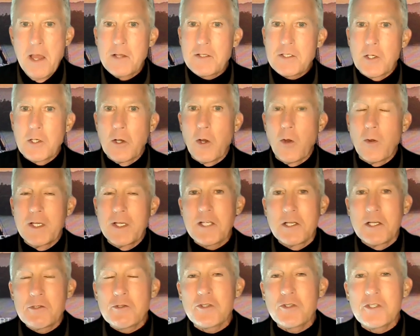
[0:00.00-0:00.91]
So
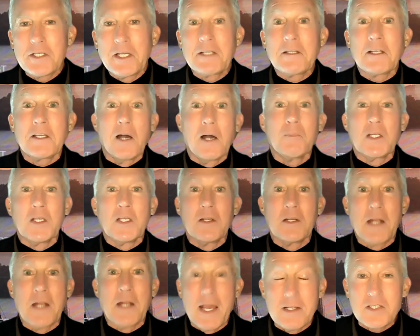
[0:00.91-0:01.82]
it's interesting to come to the
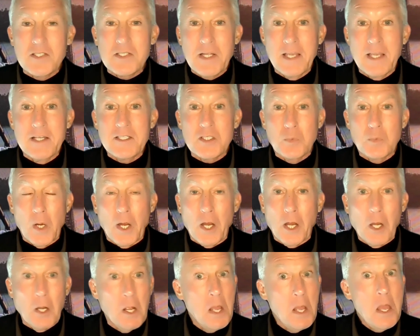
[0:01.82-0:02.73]
United States
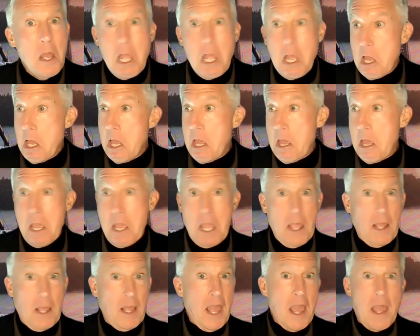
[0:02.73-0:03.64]
where
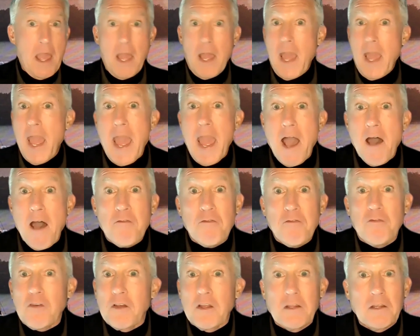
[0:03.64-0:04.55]

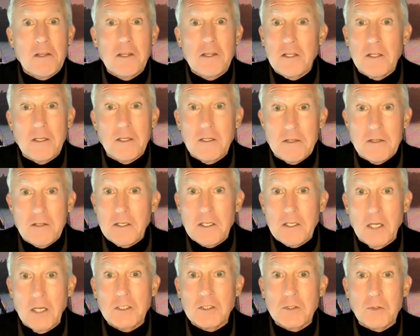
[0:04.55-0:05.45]
half
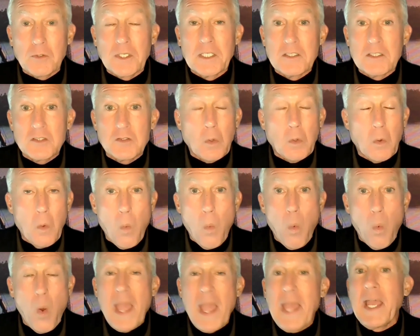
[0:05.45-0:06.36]
the country is
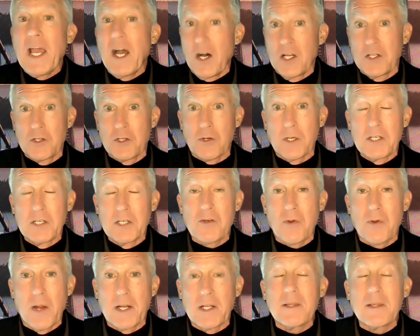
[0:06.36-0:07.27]
way under in
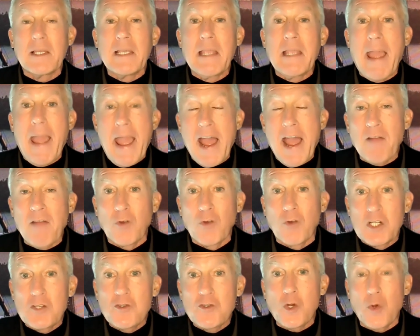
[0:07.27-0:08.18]
credit. The
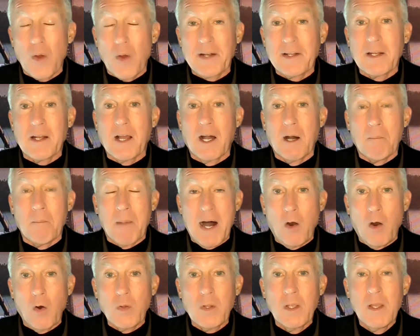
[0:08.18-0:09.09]
average credit
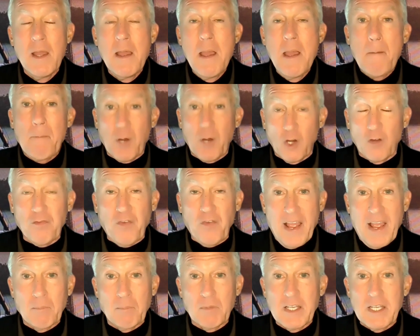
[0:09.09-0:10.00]
amount per
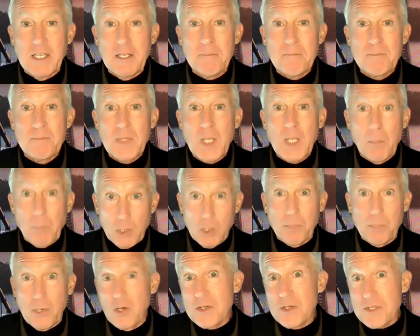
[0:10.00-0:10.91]
family,
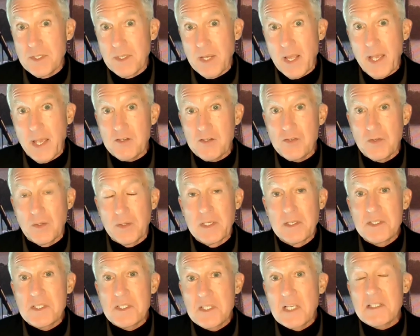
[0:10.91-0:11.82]
per person
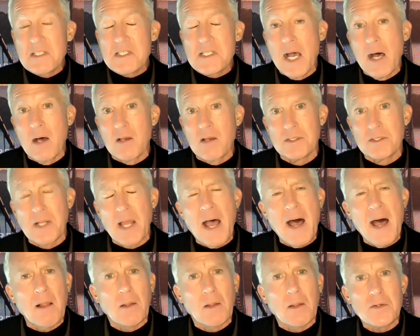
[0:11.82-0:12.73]
actually, is
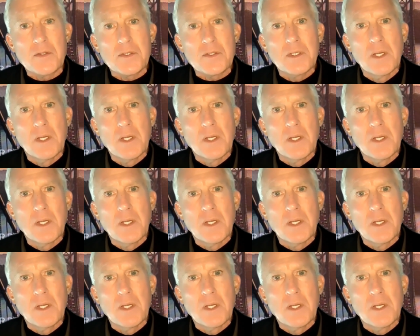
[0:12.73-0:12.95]
$6,000.